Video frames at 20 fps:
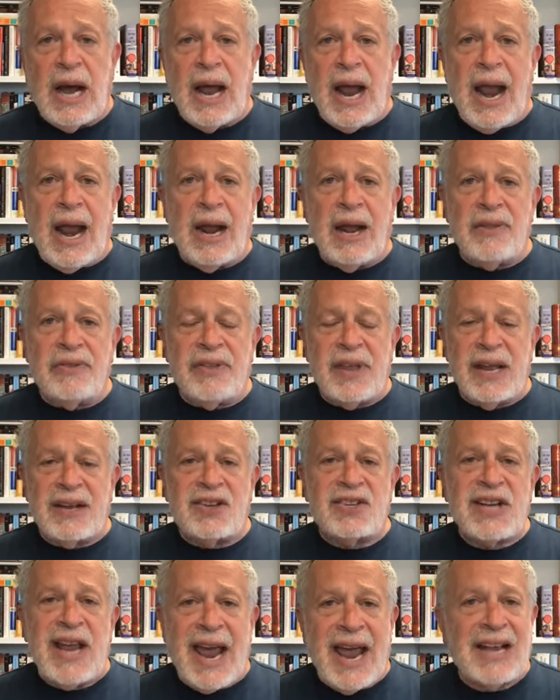and that
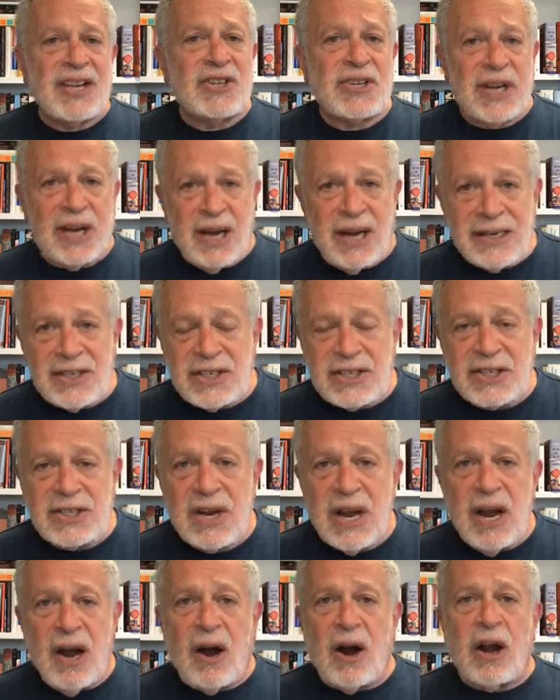tax
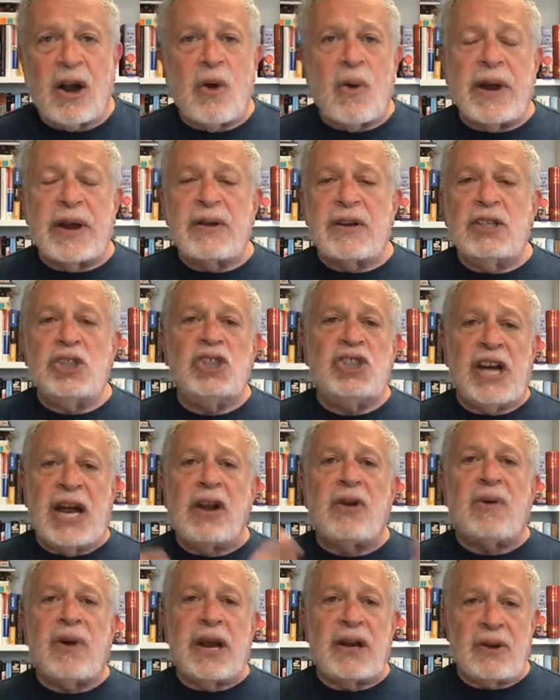cuts are going to
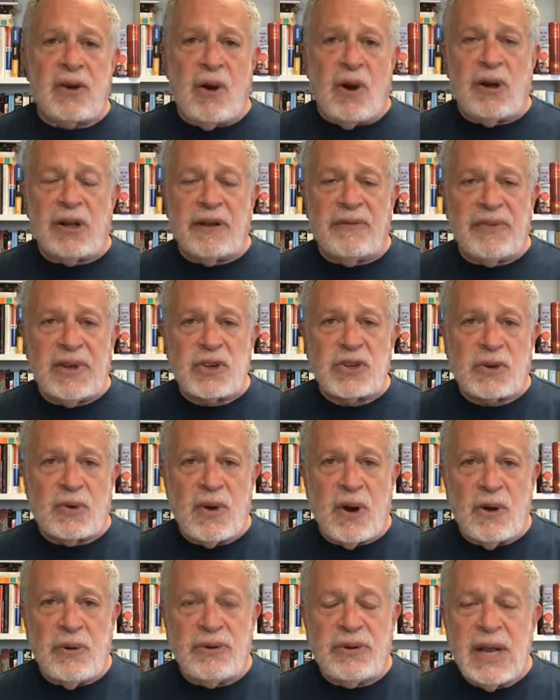generate all of this
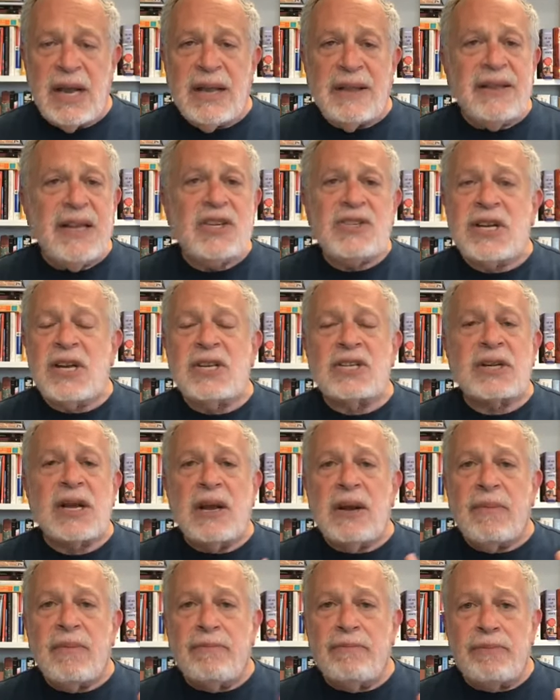growth. This is
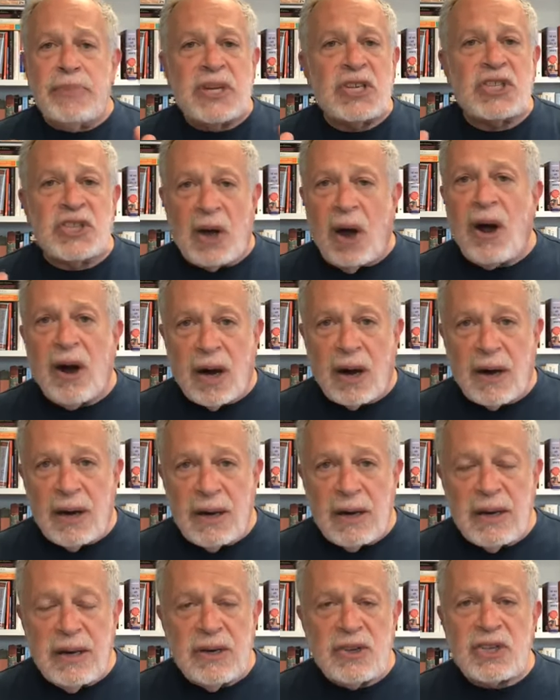
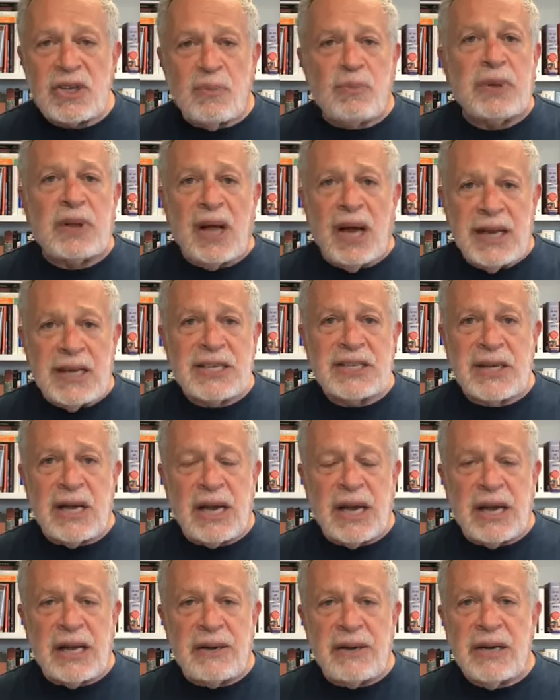bizarre
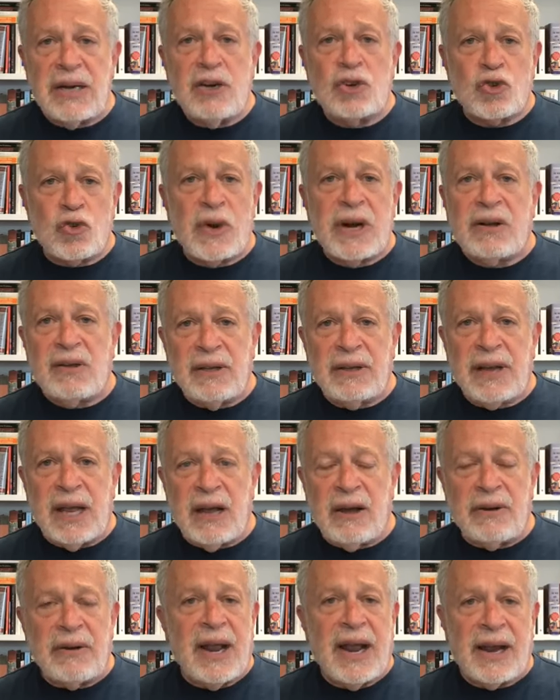supply-side,
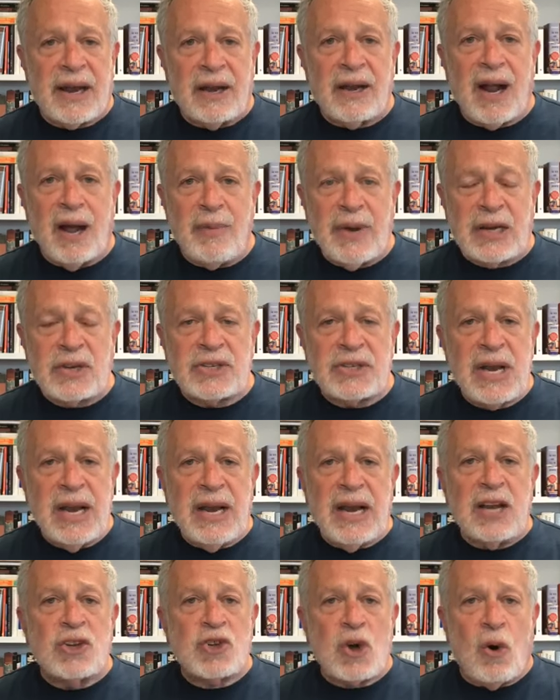trickle-down economics.
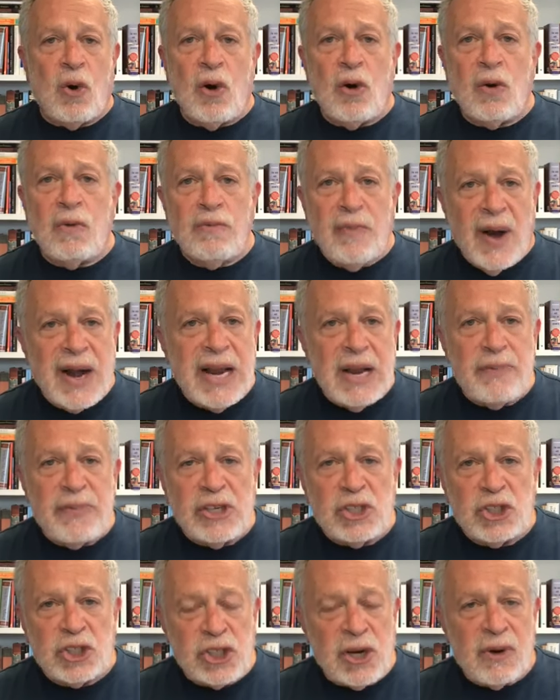It's already
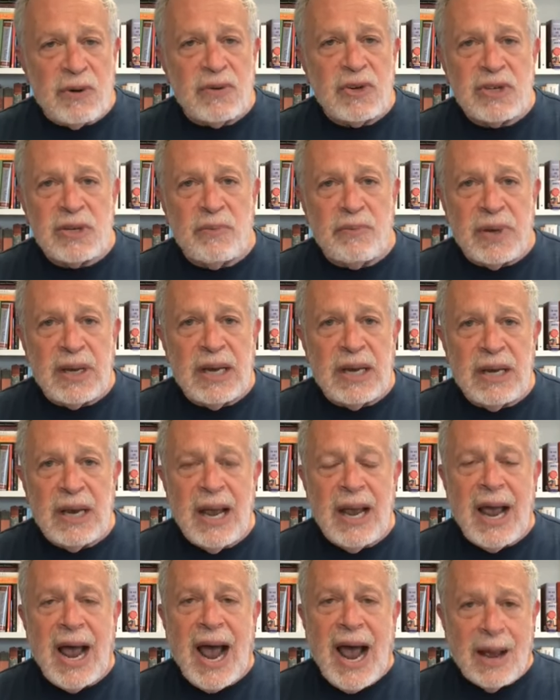been shown to be
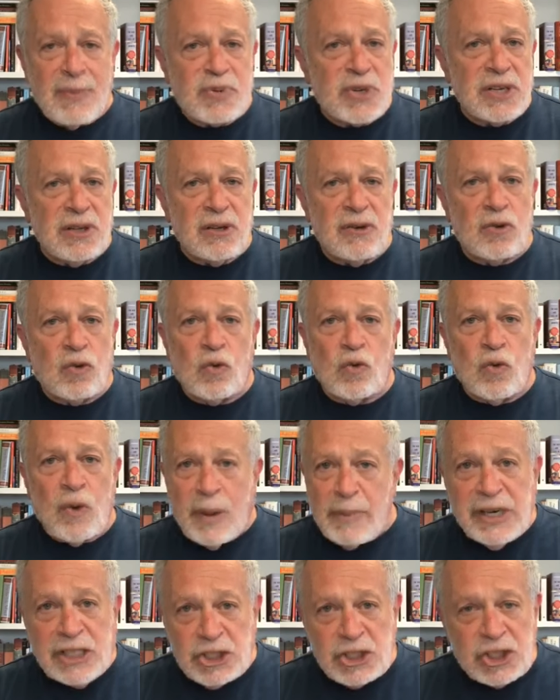absolute
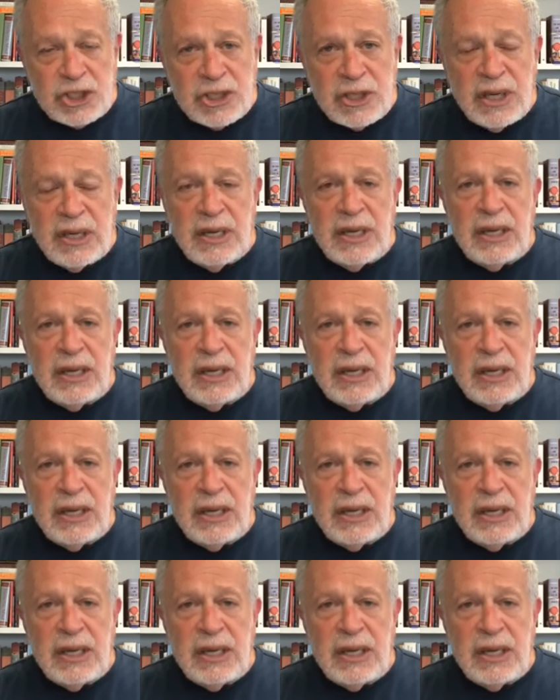rubbish,